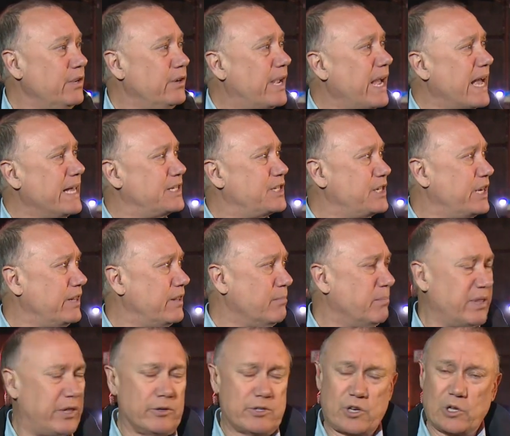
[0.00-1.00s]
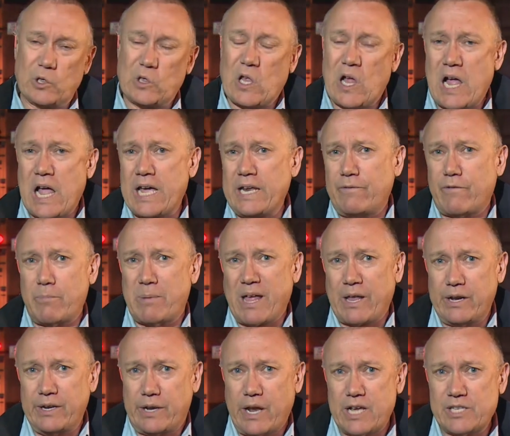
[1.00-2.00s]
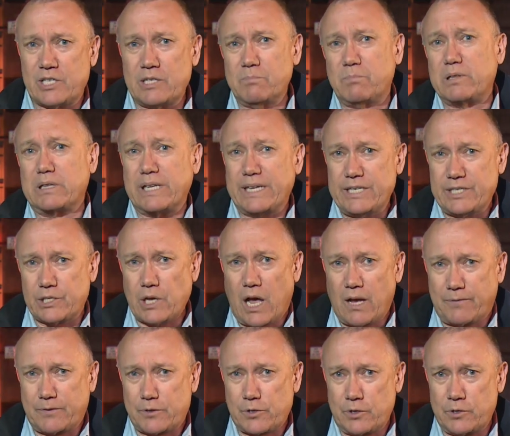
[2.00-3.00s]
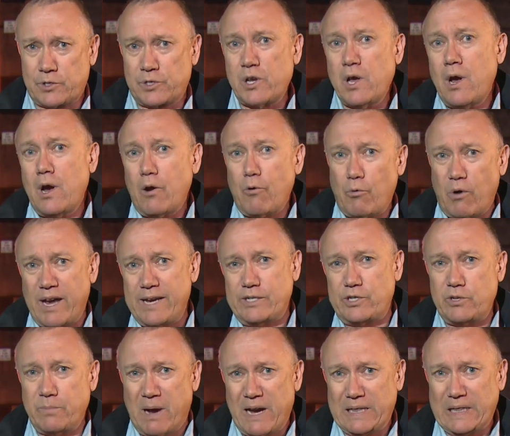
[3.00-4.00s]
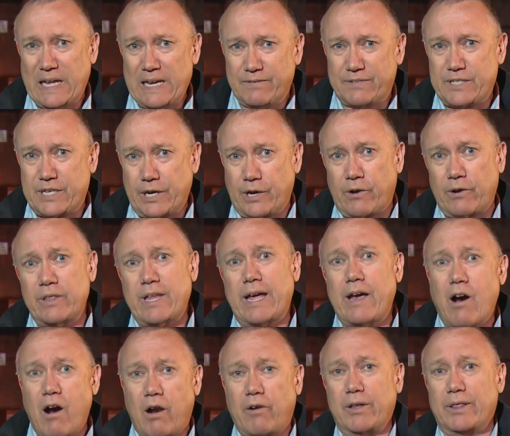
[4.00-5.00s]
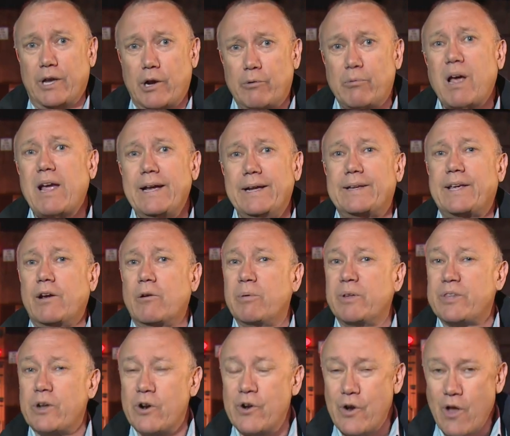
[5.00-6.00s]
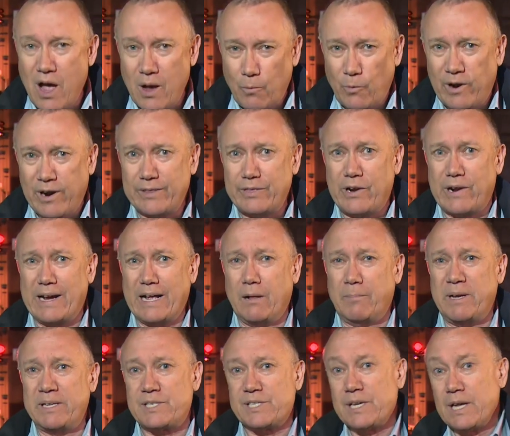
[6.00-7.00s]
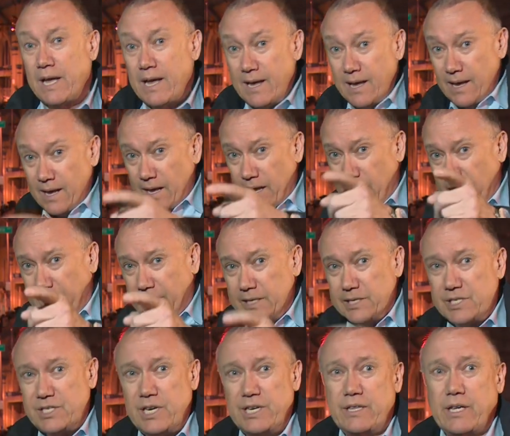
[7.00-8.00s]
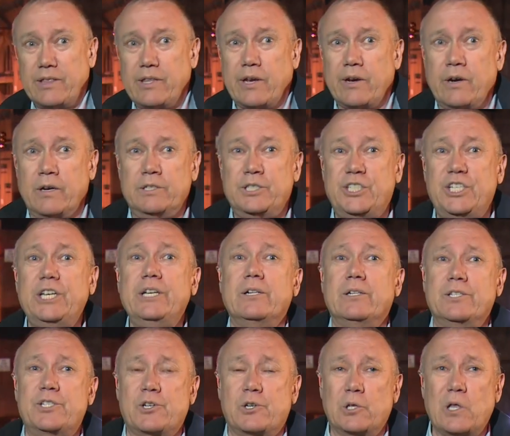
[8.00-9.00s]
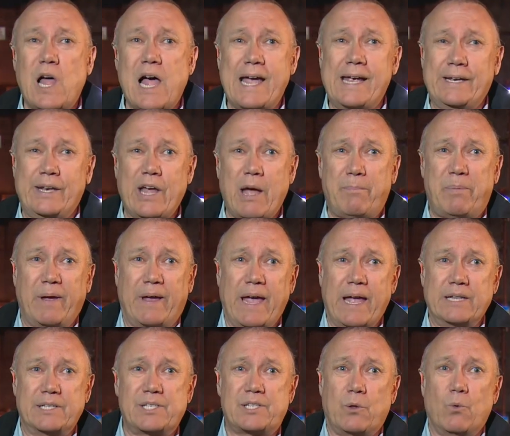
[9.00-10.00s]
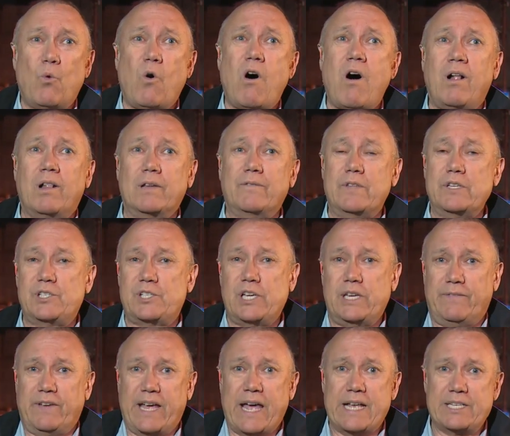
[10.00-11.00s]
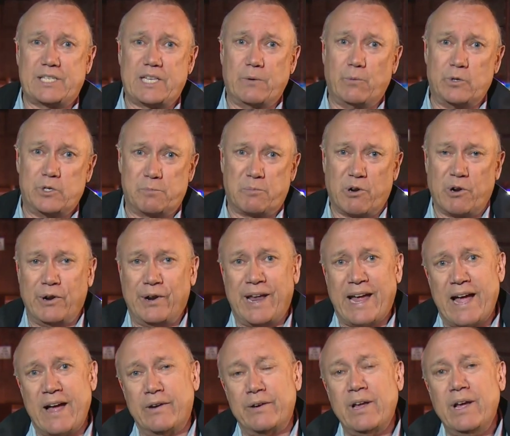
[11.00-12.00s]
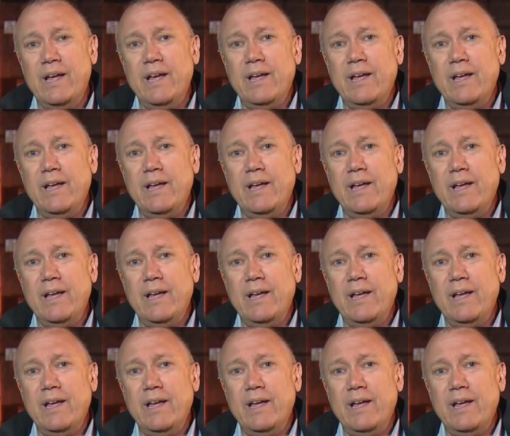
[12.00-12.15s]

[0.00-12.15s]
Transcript: You can't see them, but there's a line of about a dozen police officers right to my left here, and they are in their riot gear, but they're not wearing their helmets and I can see that their shields are lined up against the wall of the CVS that was burned down